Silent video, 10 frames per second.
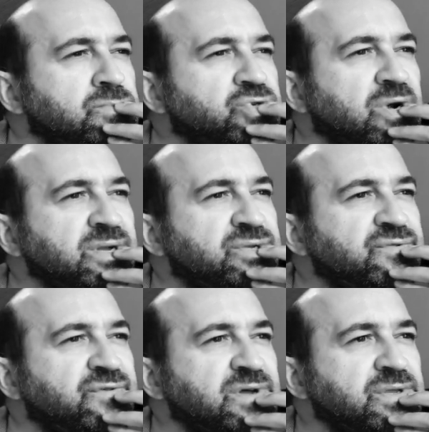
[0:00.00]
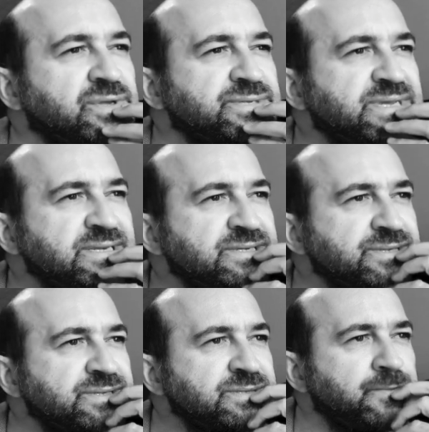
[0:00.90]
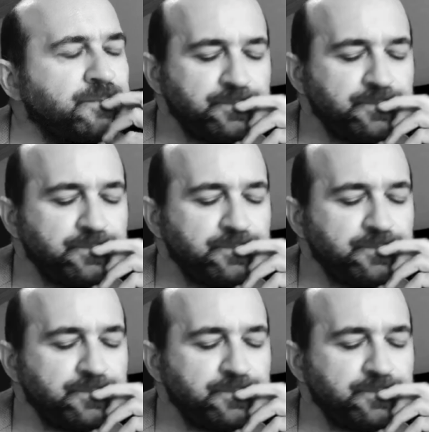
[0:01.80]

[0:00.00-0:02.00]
trying to find consensus.